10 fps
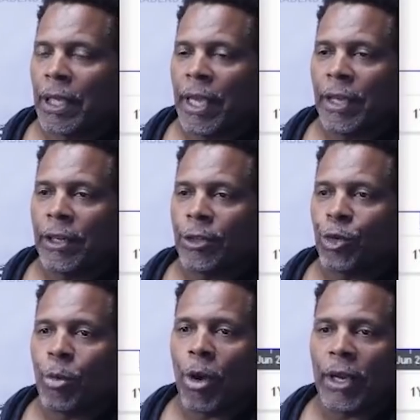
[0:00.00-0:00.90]
And the true
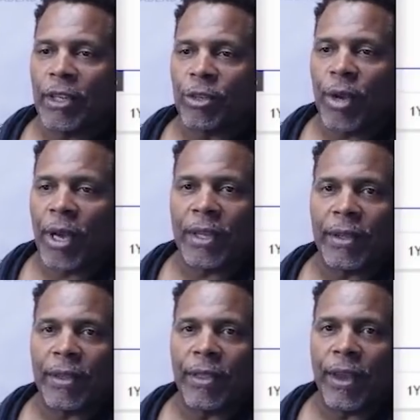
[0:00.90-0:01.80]
market is right
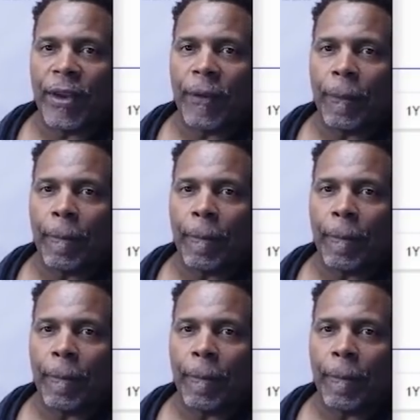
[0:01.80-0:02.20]
there.